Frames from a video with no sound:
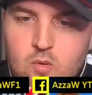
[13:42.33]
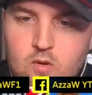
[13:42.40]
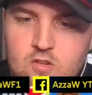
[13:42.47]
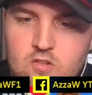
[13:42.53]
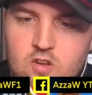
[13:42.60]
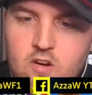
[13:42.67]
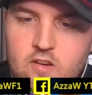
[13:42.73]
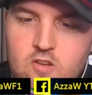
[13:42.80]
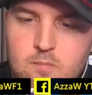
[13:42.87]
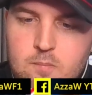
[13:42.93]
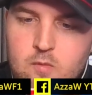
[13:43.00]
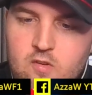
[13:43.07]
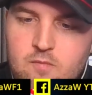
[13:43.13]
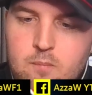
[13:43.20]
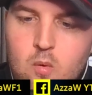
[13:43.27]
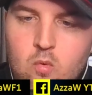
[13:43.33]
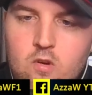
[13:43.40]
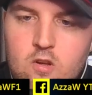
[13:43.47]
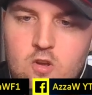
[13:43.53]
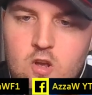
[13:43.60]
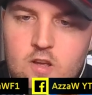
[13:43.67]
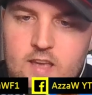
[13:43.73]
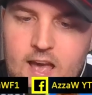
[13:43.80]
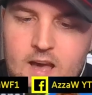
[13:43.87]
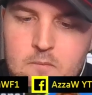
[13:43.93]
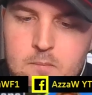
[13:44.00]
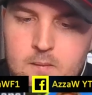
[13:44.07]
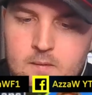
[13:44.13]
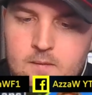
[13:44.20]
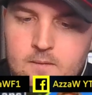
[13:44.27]
and tyres. But we've pulled a good gap.
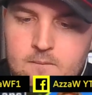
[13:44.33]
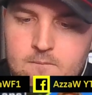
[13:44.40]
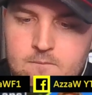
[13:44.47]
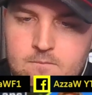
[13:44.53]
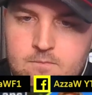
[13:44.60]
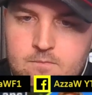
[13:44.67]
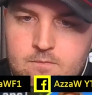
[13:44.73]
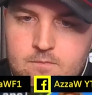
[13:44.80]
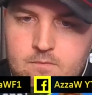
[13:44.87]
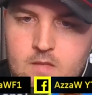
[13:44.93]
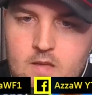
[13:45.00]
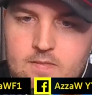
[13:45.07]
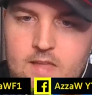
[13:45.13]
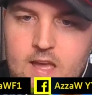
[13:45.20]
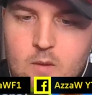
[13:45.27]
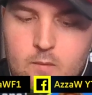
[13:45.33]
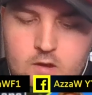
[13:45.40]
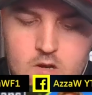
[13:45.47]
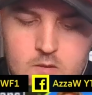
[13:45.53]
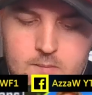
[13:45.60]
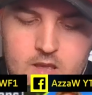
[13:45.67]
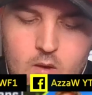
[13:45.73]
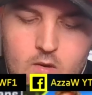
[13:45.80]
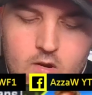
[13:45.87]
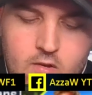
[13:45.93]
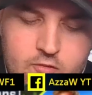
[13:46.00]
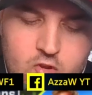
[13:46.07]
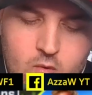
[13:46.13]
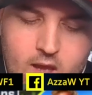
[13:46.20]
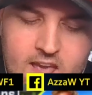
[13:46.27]
And now we're going to be going
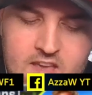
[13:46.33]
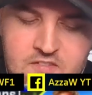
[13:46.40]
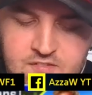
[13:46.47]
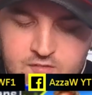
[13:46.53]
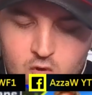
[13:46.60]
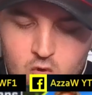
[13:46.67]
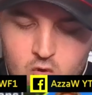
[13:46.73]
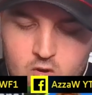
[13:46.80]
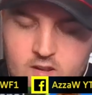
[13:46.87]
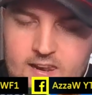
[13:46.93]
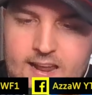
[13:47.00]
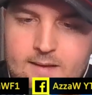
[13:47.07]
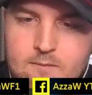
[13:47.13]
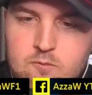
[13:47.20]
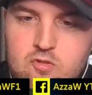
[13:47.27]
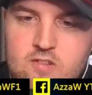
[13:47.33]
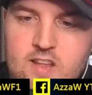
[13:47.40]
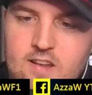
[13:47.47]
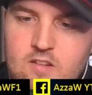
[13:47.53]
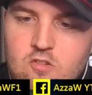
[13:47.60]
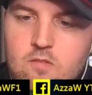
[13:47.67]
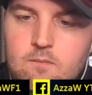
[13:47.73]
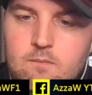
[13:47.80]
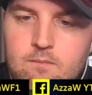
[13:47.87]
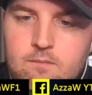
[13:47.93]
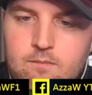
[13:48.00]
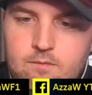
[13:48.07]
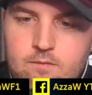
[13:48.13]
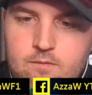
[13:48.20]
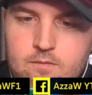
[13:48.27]
on to a 4-lap stint.
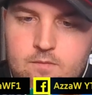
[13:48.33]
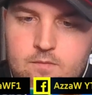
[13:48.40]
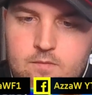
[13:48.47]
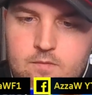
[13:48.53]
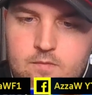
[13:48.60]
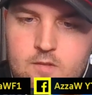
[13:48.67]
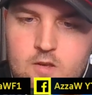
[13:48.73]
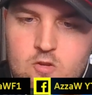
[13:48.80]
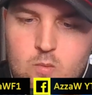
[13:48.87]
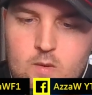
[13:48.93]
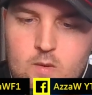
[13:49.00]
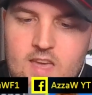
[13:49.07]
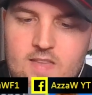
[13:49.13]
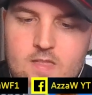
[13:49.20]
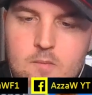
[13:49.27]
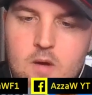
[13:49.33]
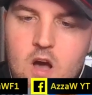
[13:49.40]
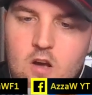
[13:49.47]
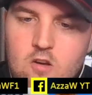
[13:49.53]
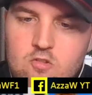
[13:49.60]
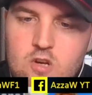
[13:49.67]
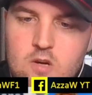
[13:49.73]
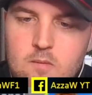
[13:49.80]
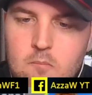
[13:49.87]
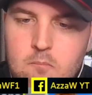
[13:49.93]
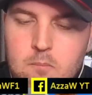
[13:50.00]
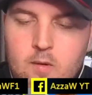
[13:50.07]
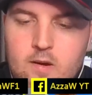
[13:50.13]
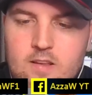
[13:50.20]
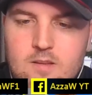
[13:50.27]
As we the marks. Come on,
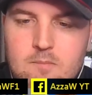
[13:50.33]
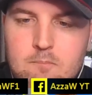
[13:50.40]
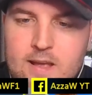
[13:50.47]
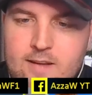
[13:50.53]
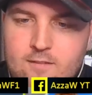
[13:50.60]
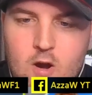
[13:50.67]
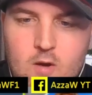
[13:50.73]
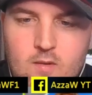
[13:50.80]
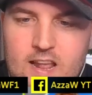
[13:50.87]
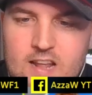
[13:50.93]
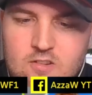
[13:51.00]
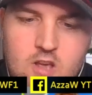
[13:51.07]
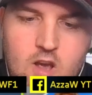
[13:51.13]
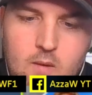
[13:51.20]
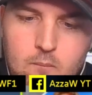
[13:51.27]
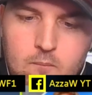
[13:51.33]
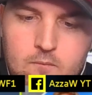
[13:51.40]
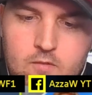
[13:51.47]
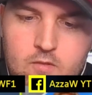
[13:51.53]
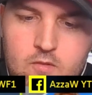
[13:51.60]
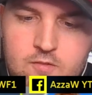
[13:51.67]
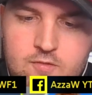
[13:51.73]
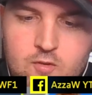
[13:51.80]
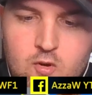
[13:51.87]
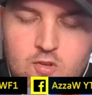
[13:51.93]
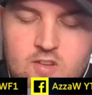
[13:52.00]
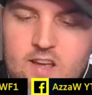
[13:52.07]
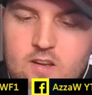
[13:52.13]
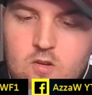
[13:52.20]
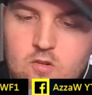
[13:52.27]
boys in pit road. Let's go. 4
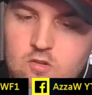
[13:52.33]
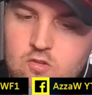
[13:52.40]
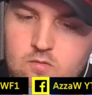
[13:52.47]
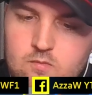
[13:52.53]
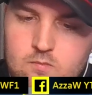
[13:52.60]
seconds.